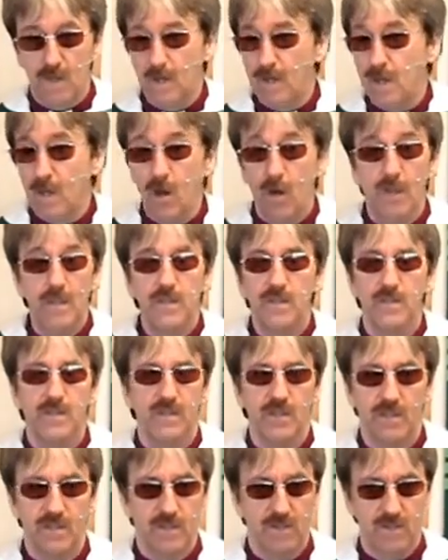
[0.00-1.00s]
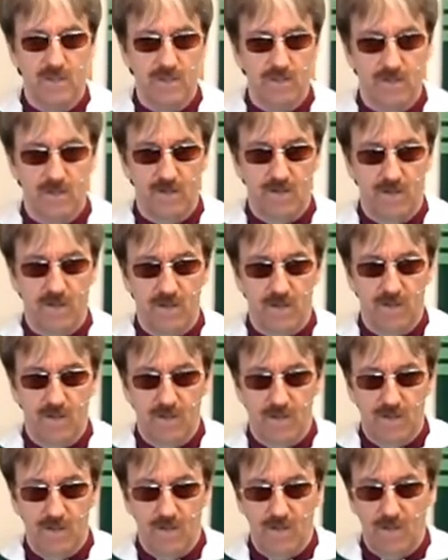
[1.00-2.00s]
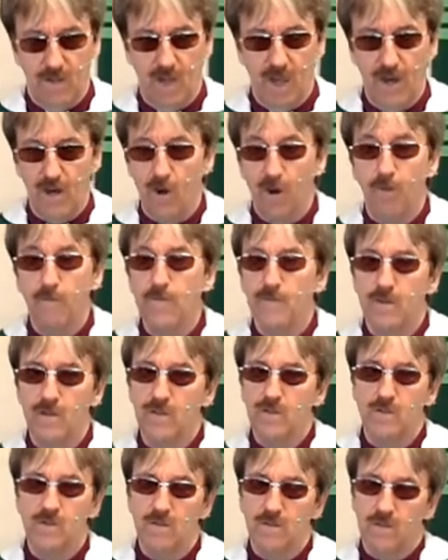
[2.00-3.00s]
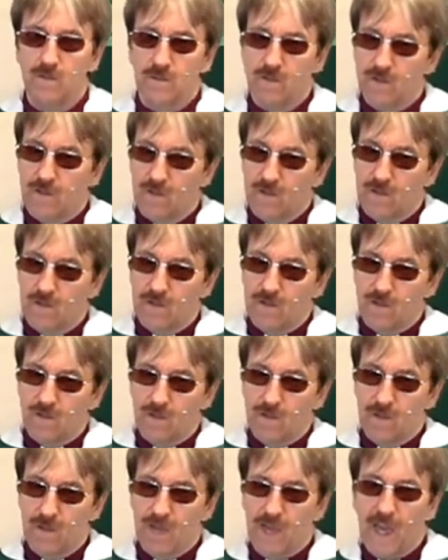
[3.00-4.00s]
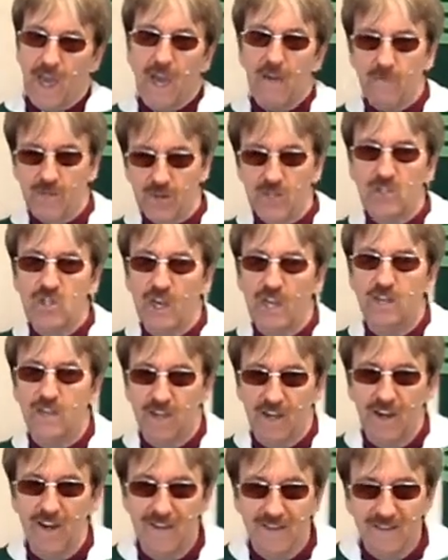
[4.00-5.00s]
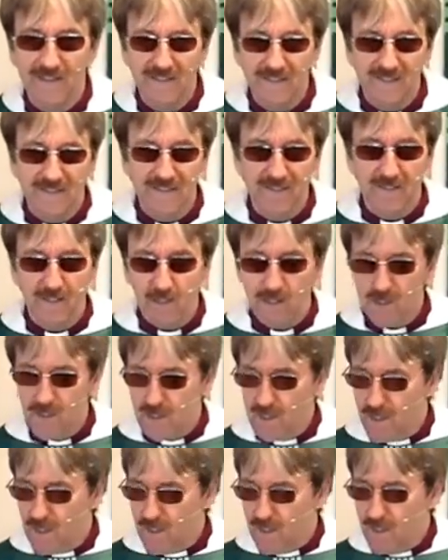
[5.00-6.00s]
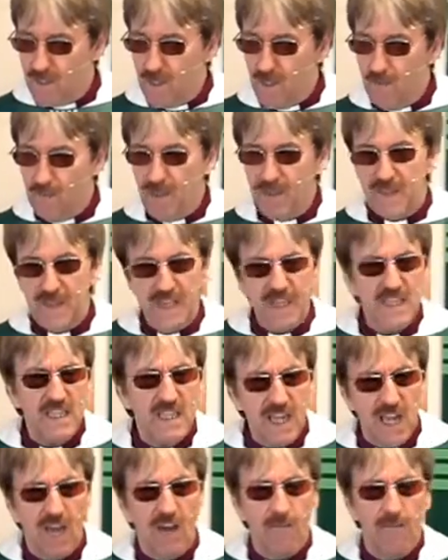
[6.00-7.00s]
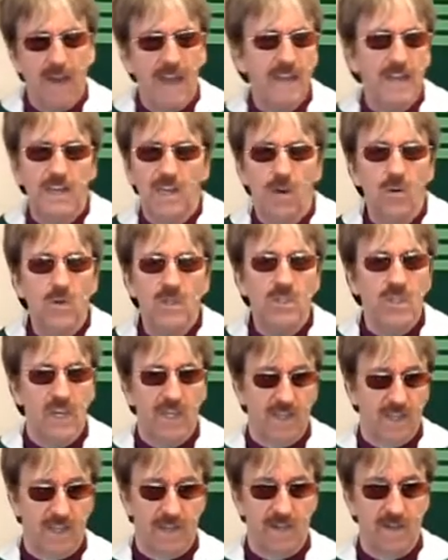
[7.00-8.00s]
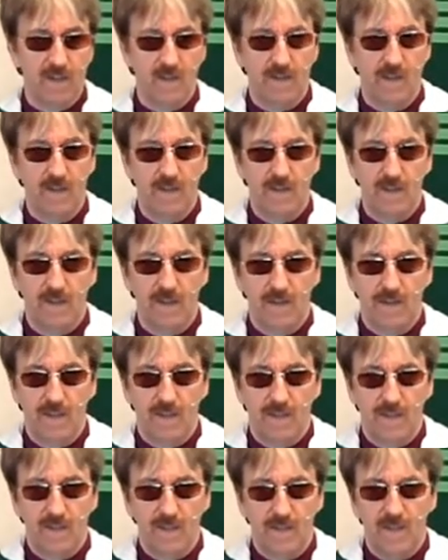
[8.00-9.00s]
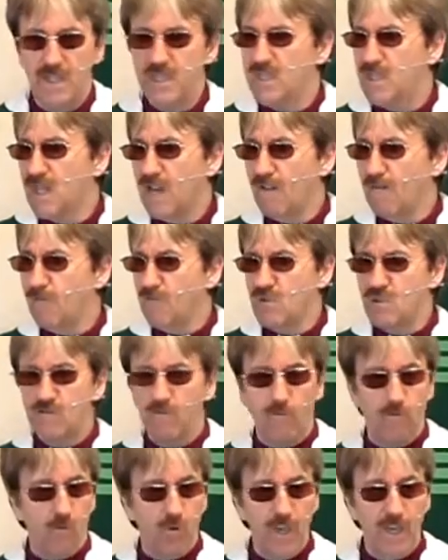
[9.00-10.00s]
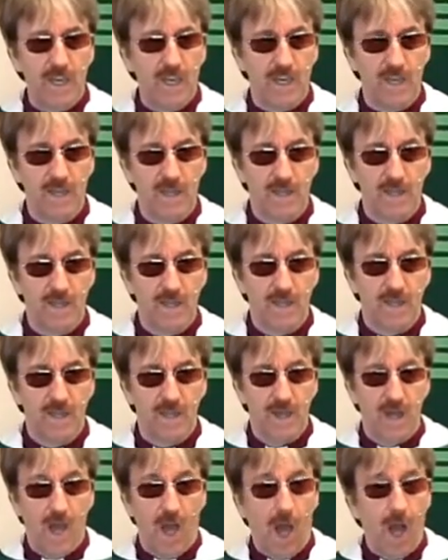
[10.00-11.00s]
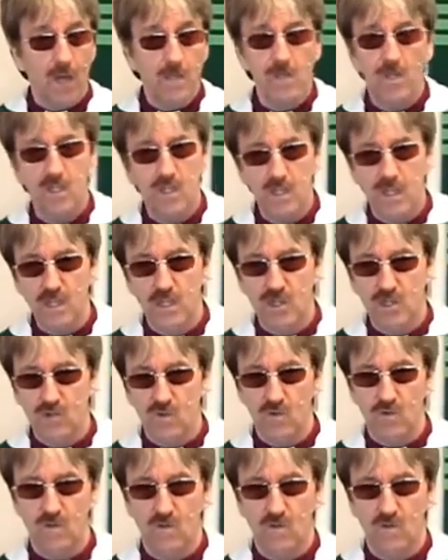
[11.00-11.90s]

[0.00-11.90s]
kindnesses, and often they have an agenda. But this love had no agenda. This love was free, unconditional,